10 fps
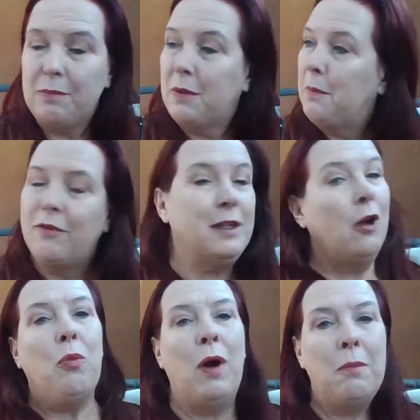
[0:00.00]
from them. If we
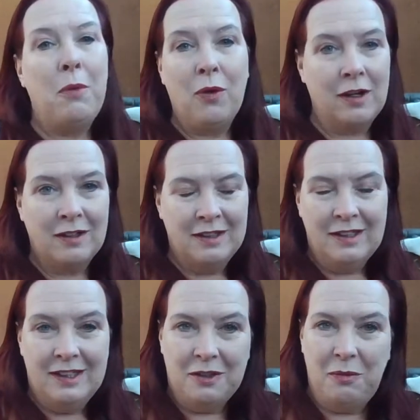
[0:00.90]
don't want more,
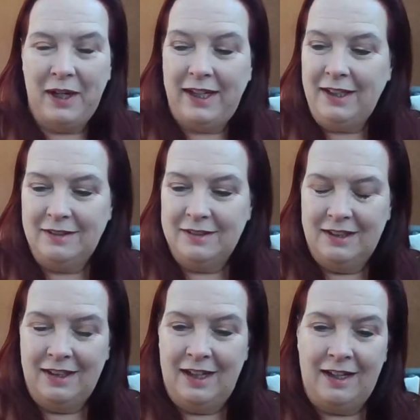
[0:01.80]
we
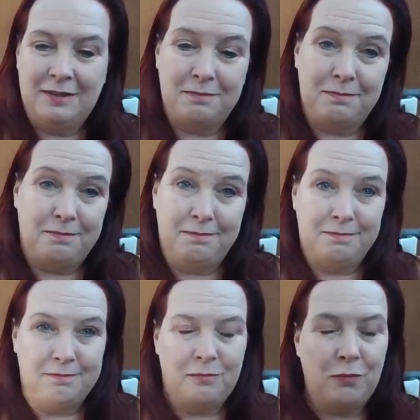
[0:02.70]
uh,
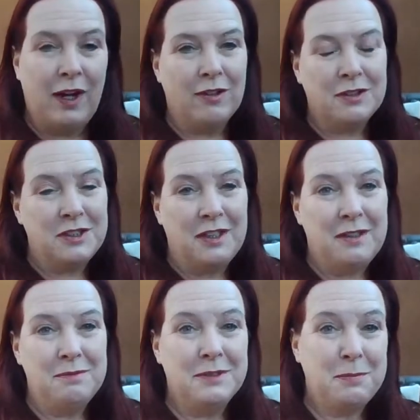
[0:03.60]
we aren't
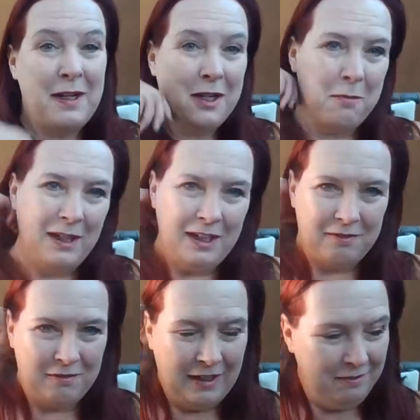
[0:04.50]
um, spending our money,
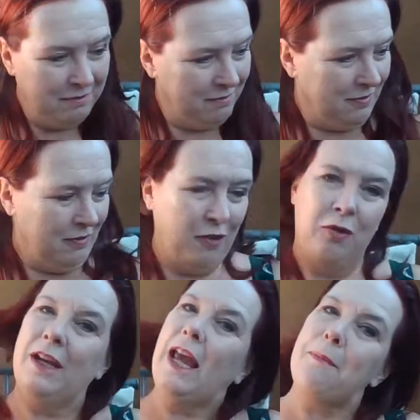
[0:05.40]
right? You're
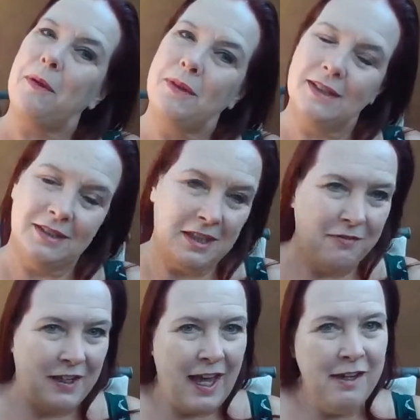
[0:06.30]
already happy with the
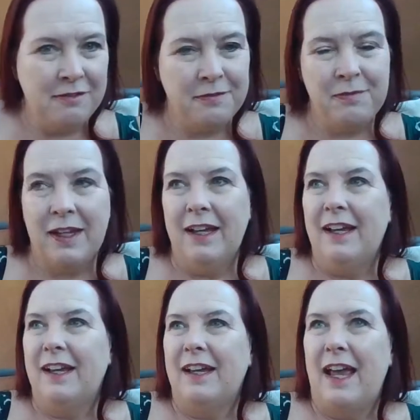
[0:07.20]
stuff you have.
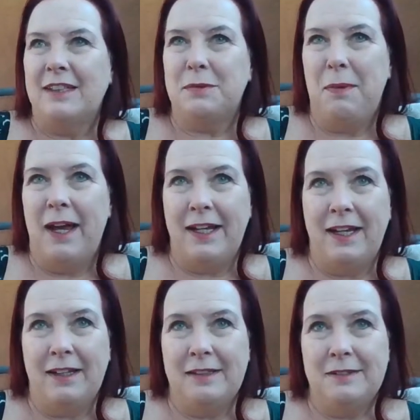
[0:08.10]
As my
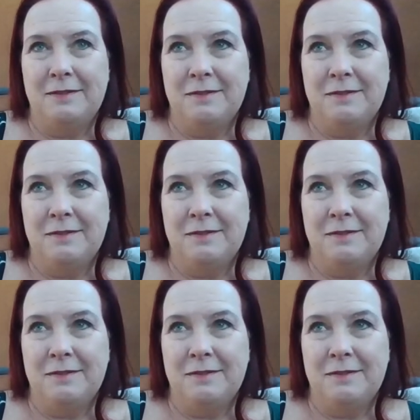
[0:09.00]
uh,